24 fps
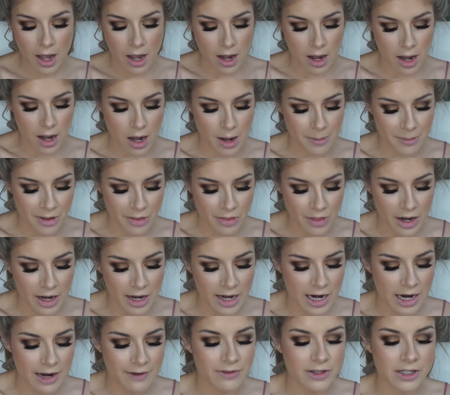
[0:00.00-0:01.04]
And then
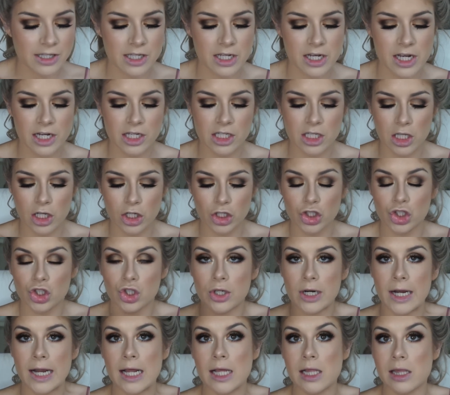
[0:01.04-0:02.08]
I have this NYX
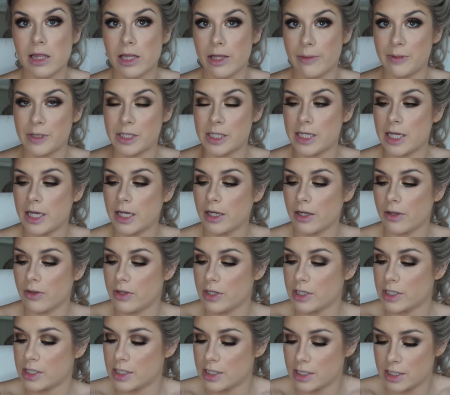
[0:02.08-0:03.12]
Lingerie lipstick.
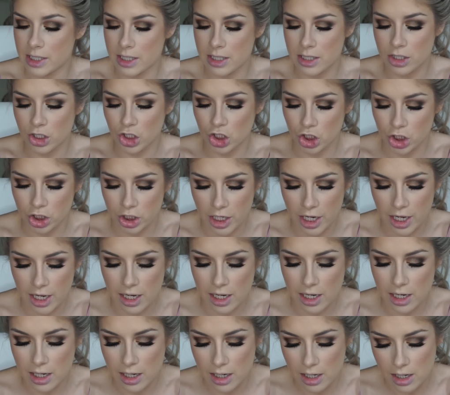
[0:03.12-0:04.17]
This is in the
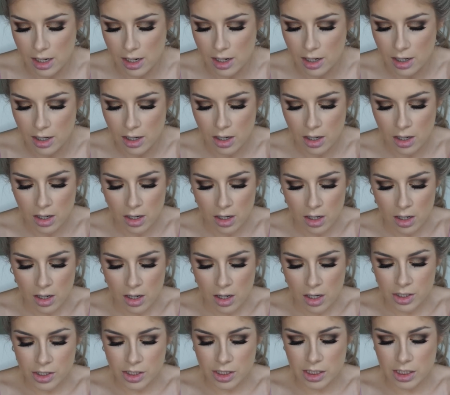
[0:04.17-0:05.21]
shade
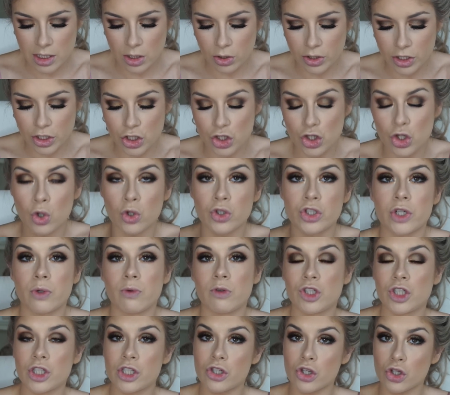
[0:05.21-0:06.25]
Silk Indulgent,
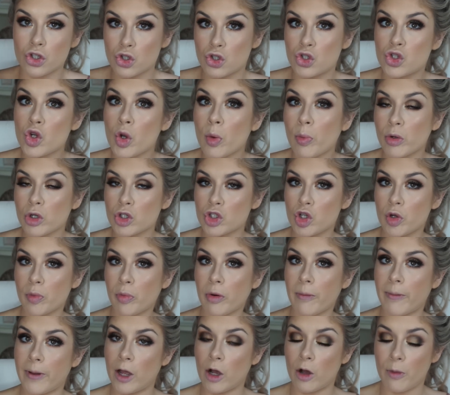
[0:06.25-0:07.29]
which is super,
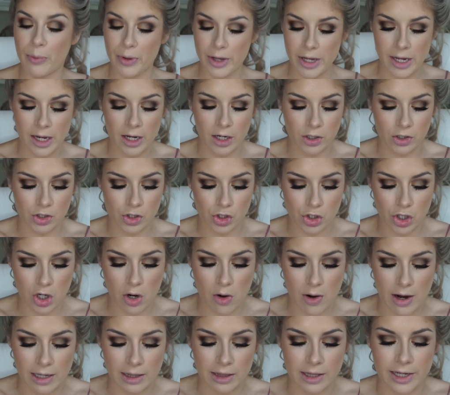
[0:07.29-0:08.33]
super pale pink. So
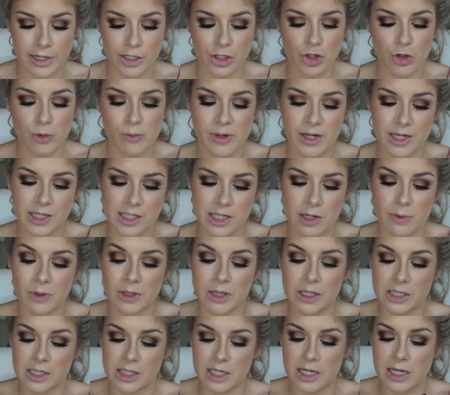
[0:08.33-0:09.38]
I like to mix it with
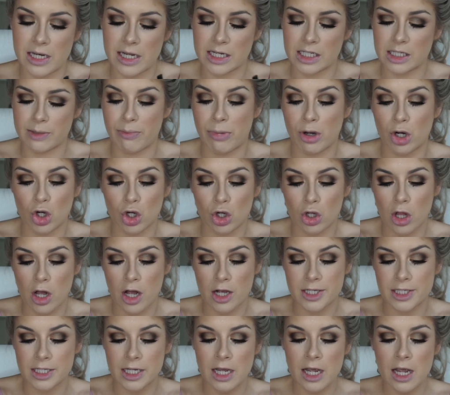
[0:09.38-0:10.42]
this NYX Butter
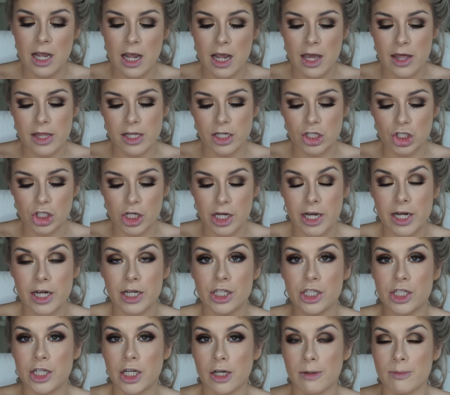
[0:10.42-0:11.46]
Gloss in the shade
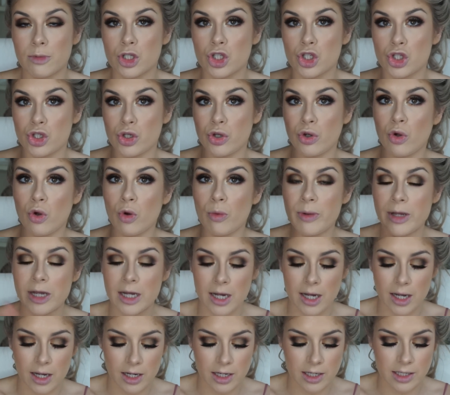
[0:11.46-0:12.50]
Tiramisu,
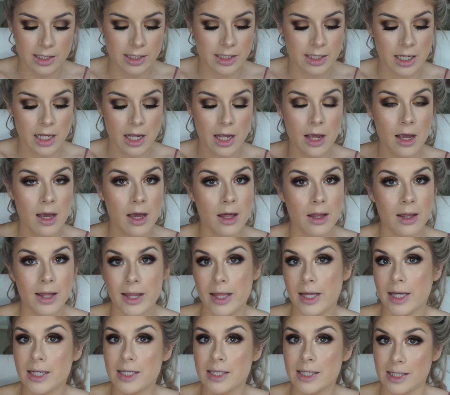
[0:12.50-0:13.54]
because
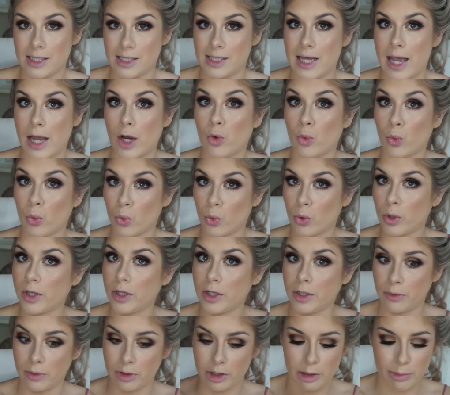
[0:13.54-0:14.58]
this is like
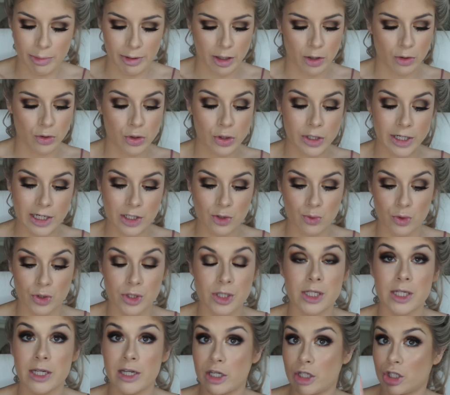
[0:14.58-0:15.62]
really, really pale. You guys will
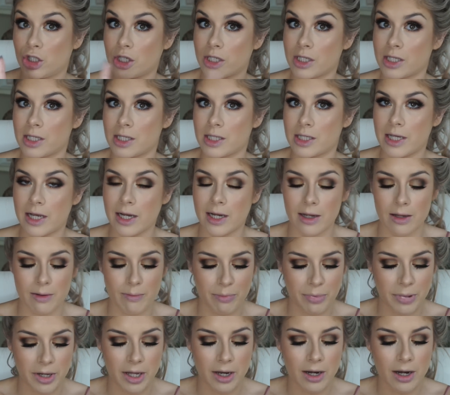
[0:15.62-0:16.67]
see in just a second,
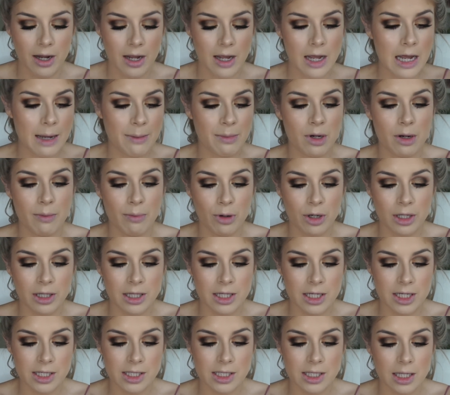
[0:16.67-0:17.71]
but I'm gonna put
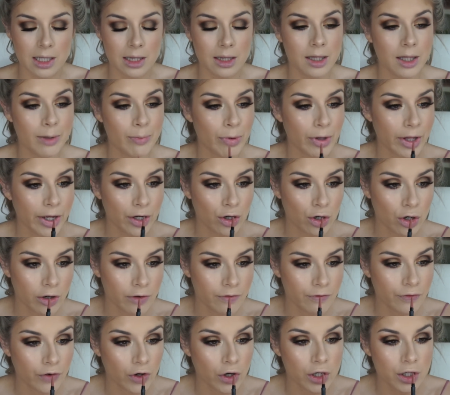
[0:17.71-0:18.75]
this lip liner
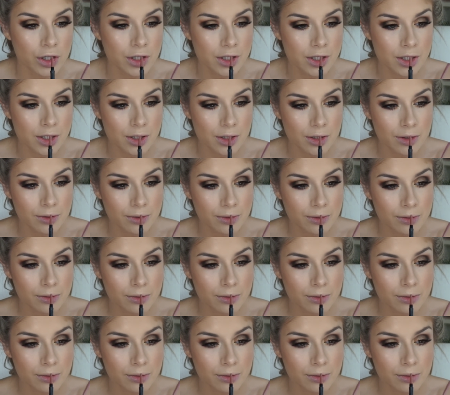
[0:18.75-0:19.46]
on first.